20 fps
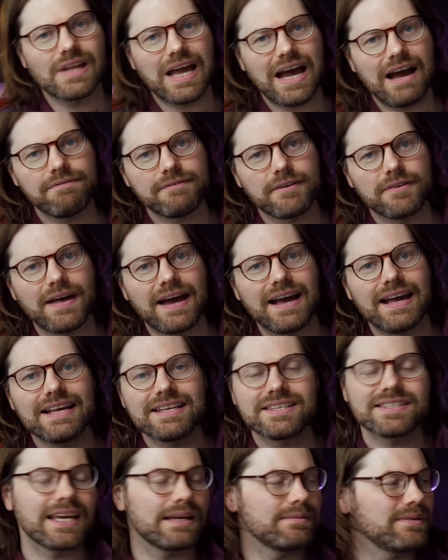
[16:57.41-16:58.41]
After that,
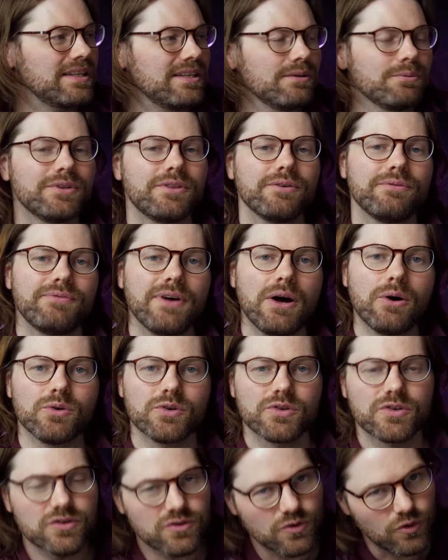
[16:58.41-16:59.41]
it's time to deal with the
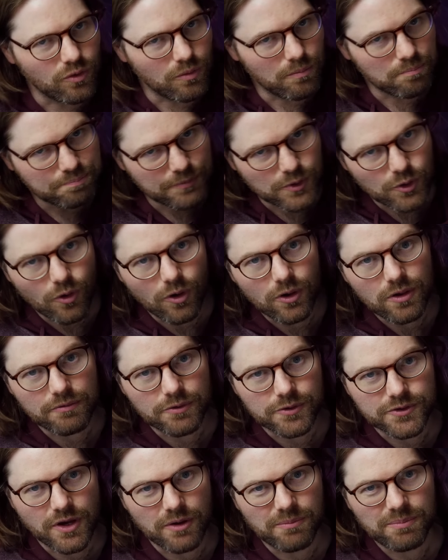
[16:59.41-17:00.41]
fills. So mute all of
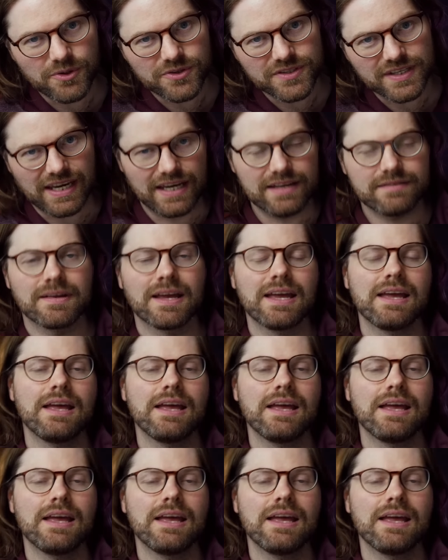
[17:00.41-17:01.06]
those outputs again,